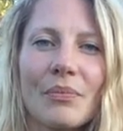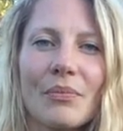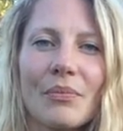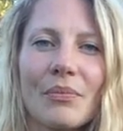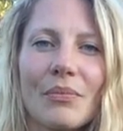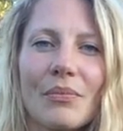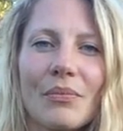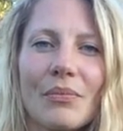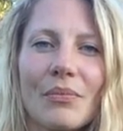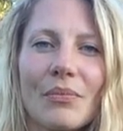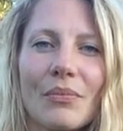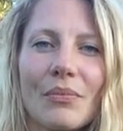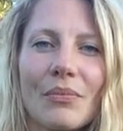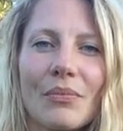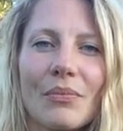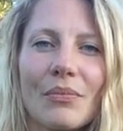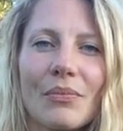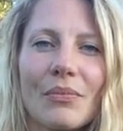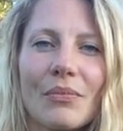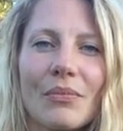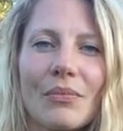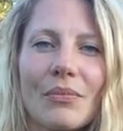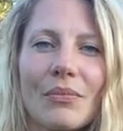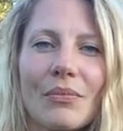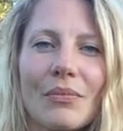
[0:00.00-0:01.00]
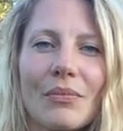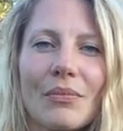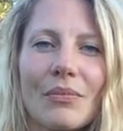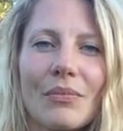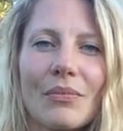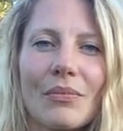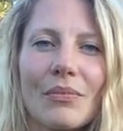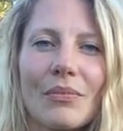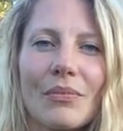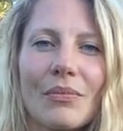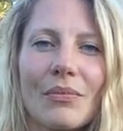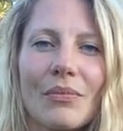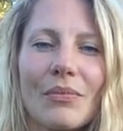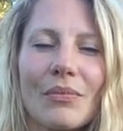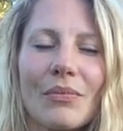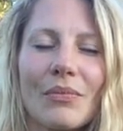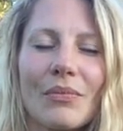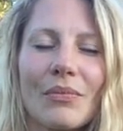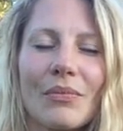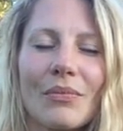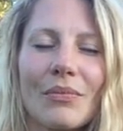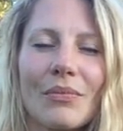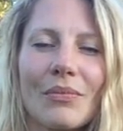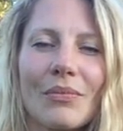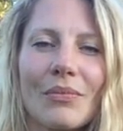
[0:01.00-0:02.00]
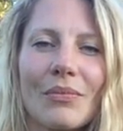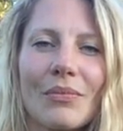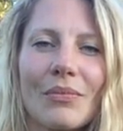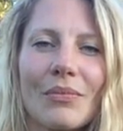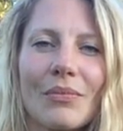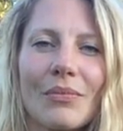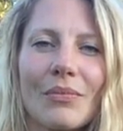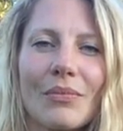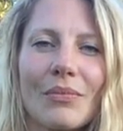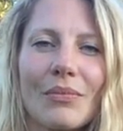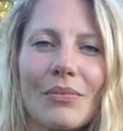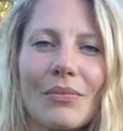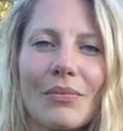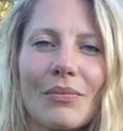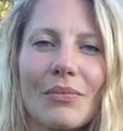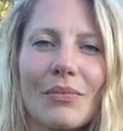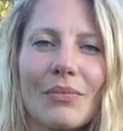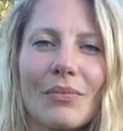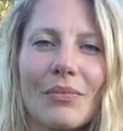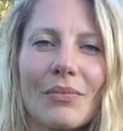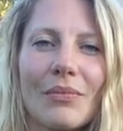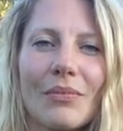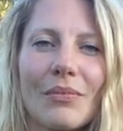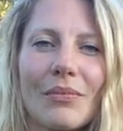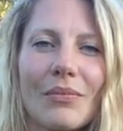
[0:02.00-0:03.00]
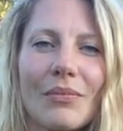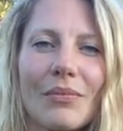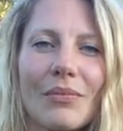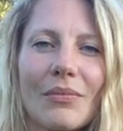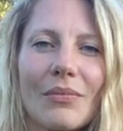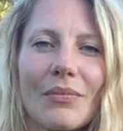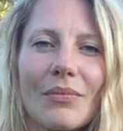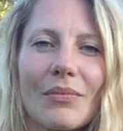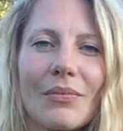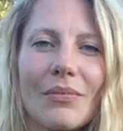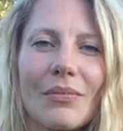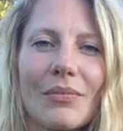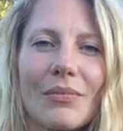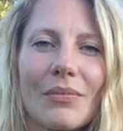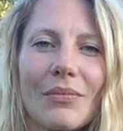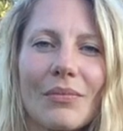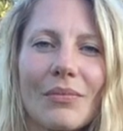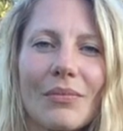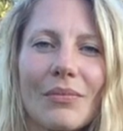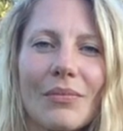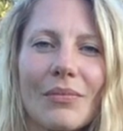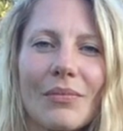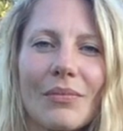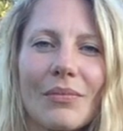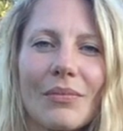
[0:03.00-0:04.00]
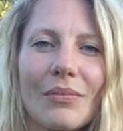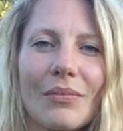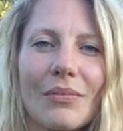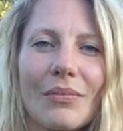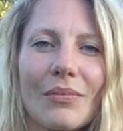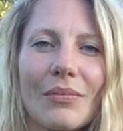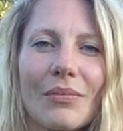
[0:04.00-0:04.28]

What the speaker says: (silence)